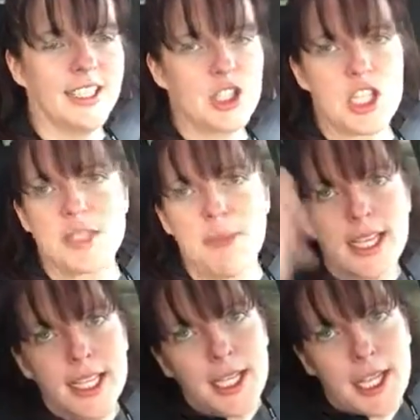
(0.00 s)
Oh, just my
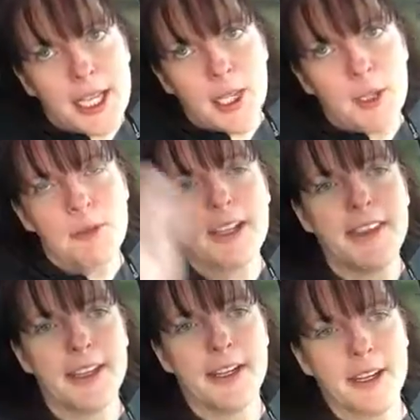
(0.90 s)
little halo right
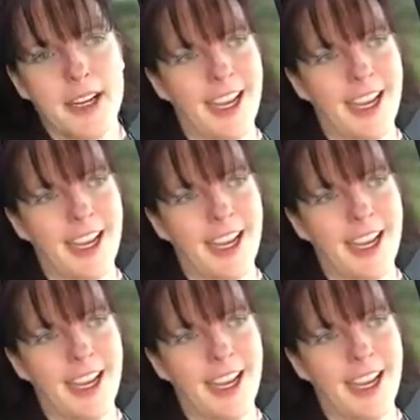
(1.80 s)
there.